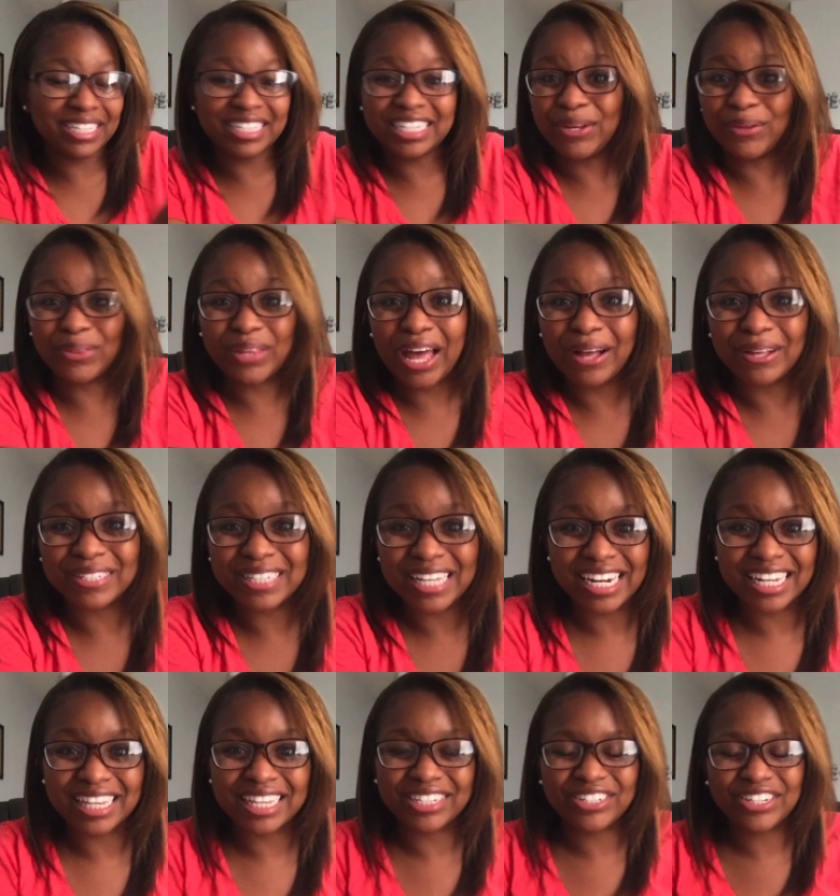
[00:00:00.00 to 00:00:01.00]
seat on the outside
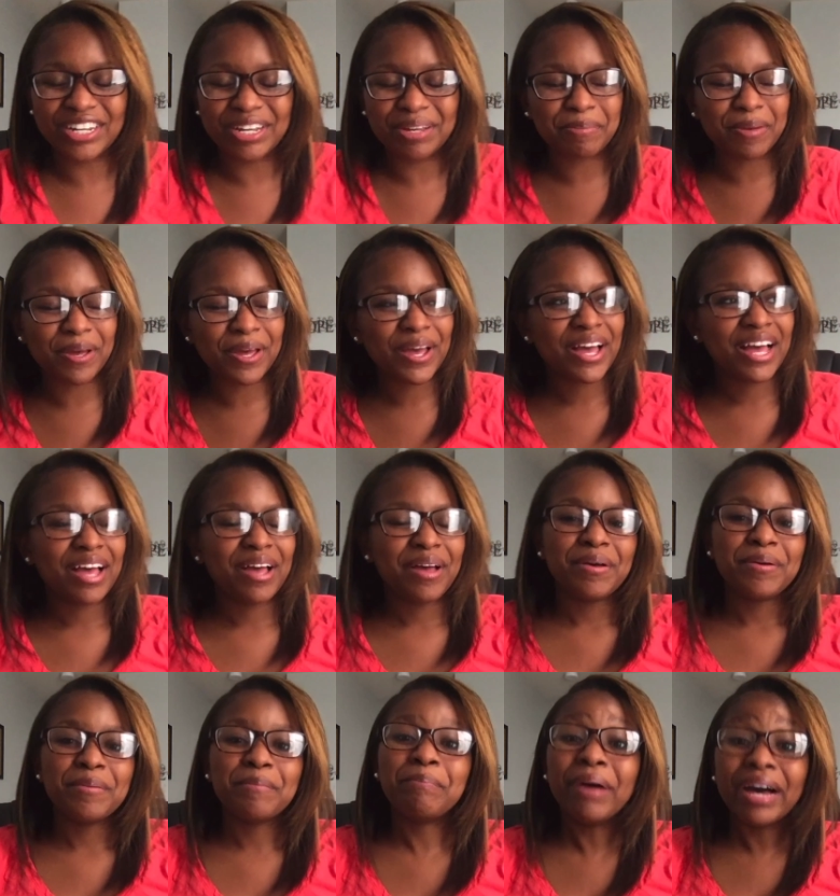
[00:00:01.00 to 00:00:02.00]
of the Jeep.
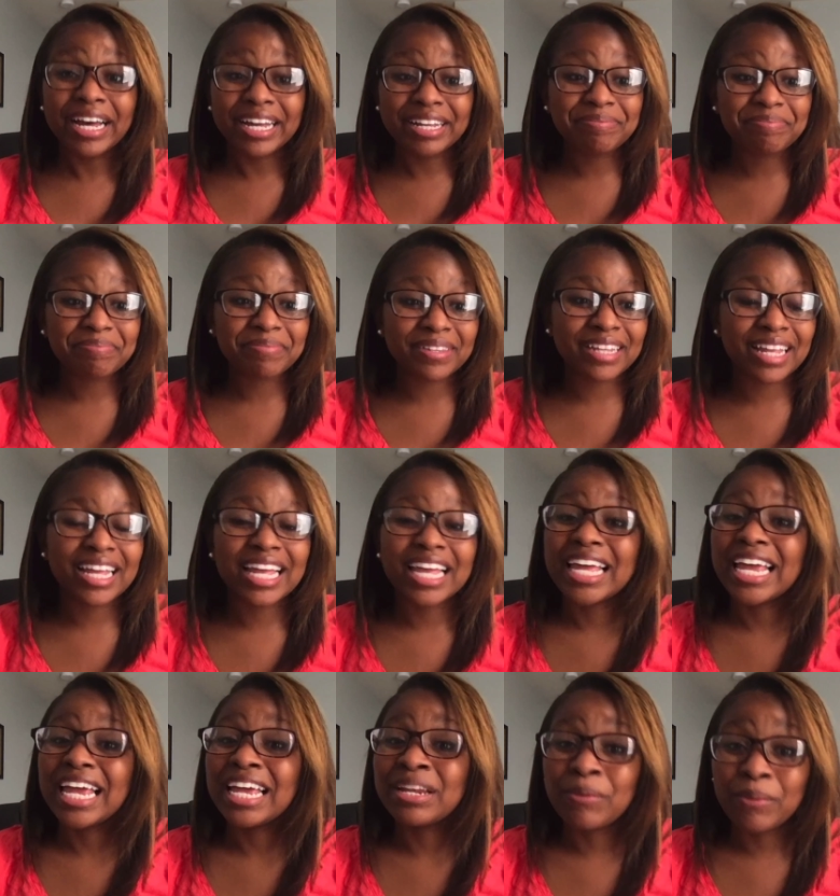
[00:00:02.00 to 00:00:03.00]
But
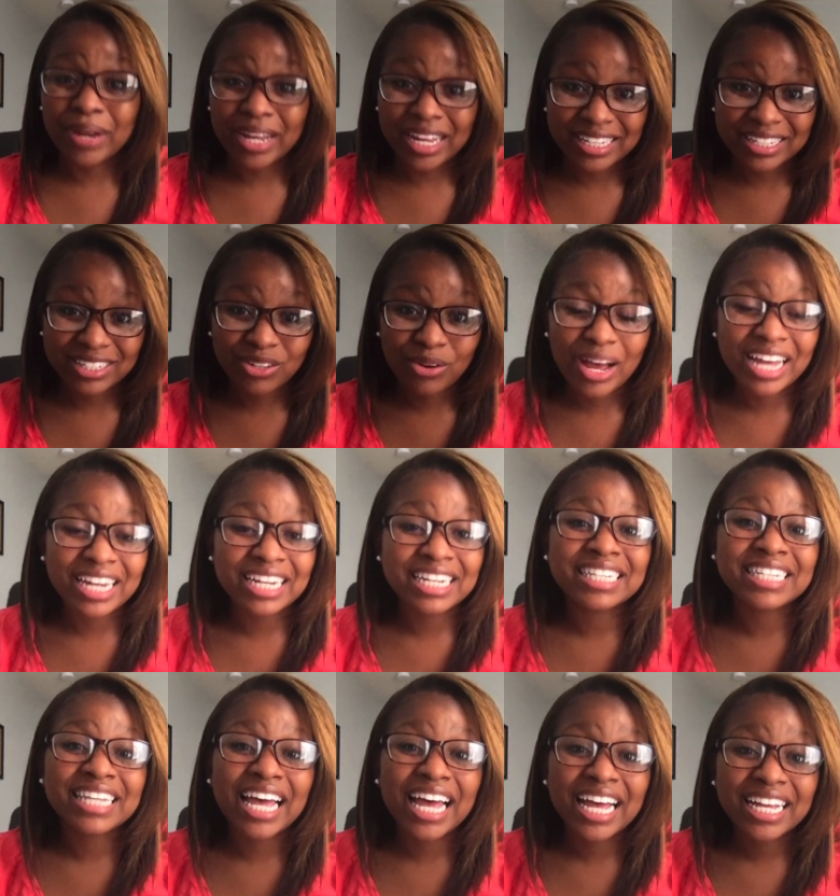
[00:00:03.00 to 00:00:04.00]
anyway, so I
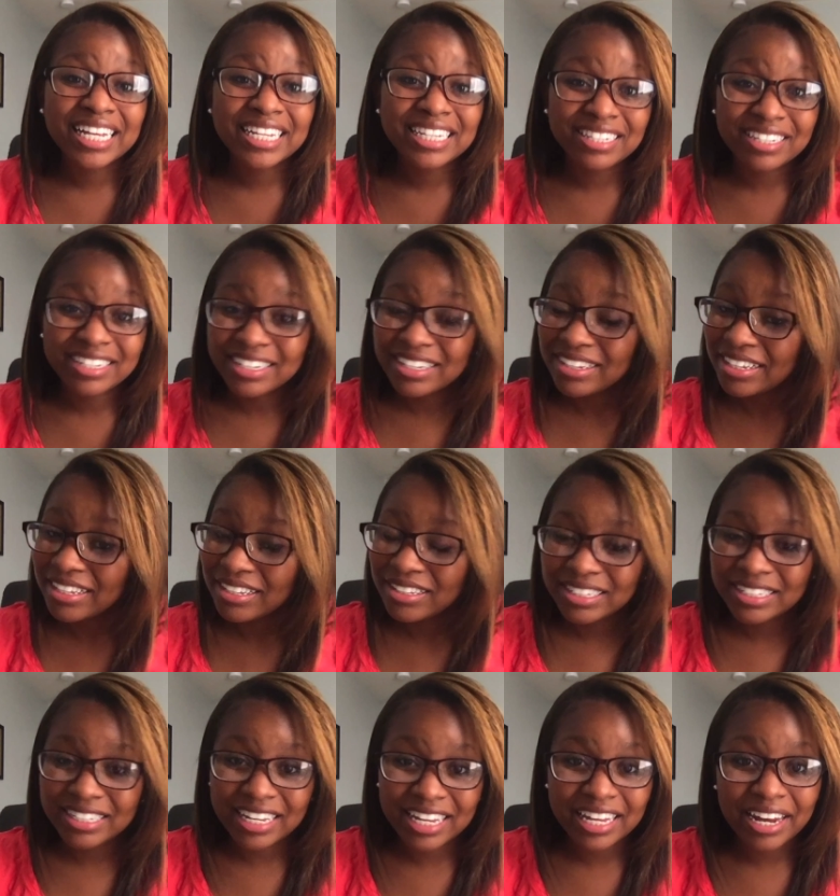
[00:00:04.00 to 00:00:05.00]
decide to
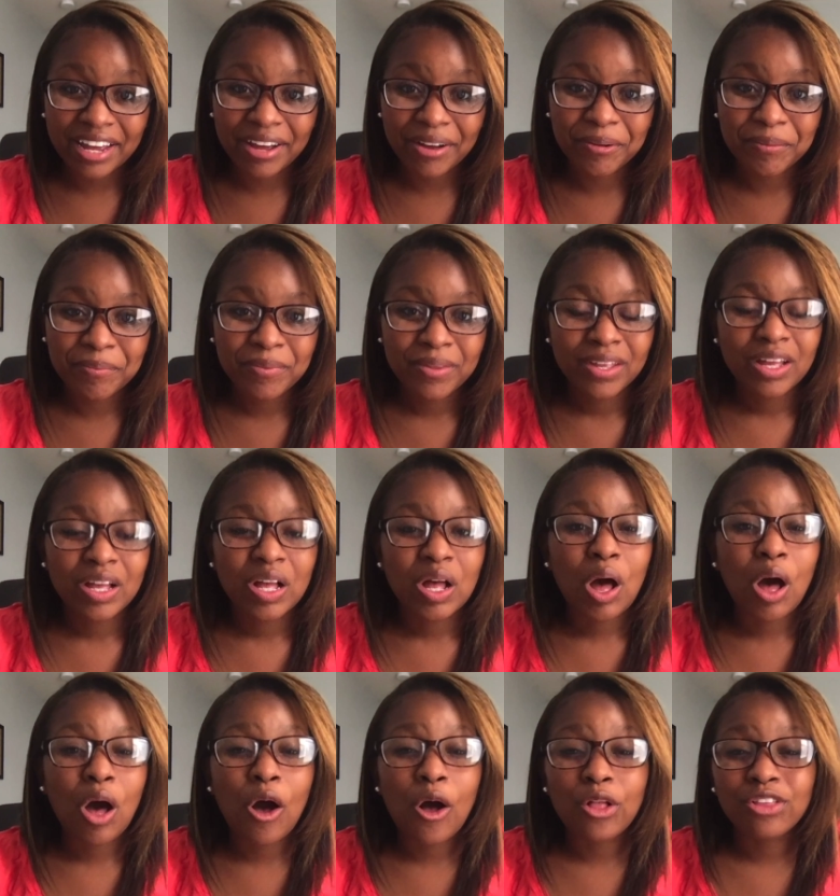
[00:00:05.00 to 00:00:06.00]
stick it out.
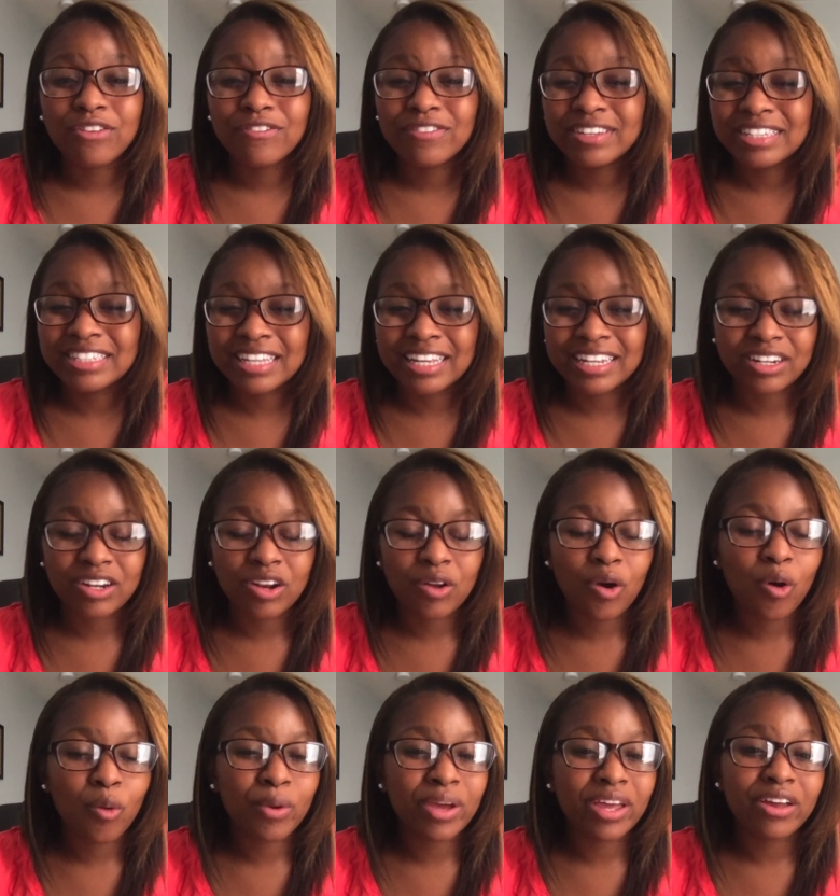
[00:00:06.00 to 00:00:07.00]
All of a sudden,
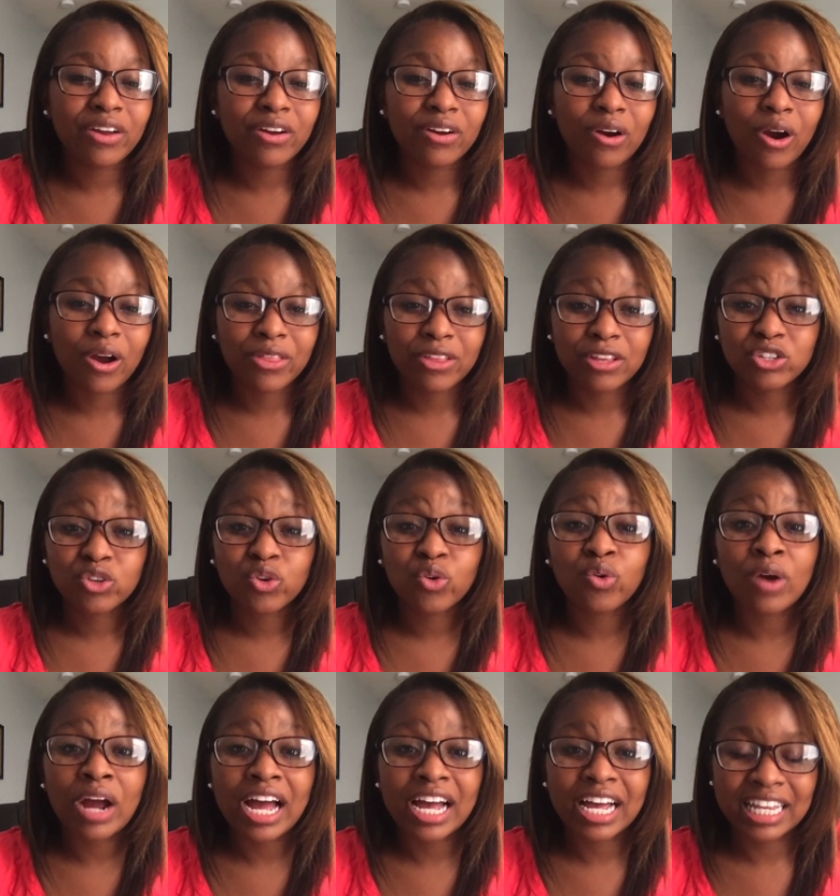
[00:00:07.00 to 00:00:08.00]
all we hear are these
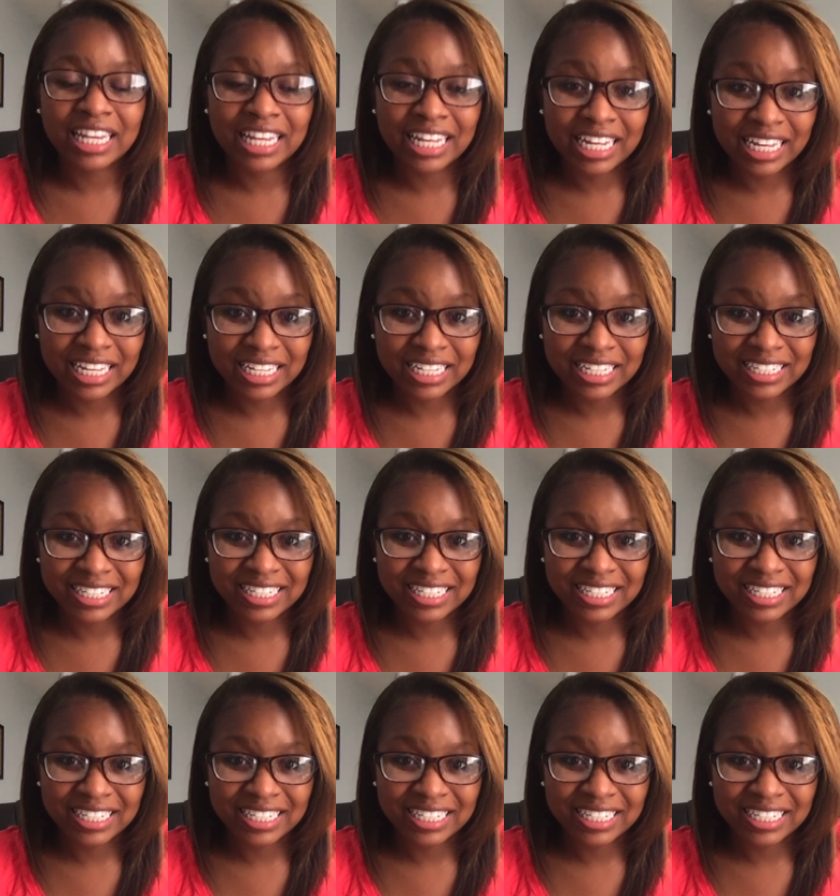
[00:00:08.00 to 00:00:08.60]
cracklings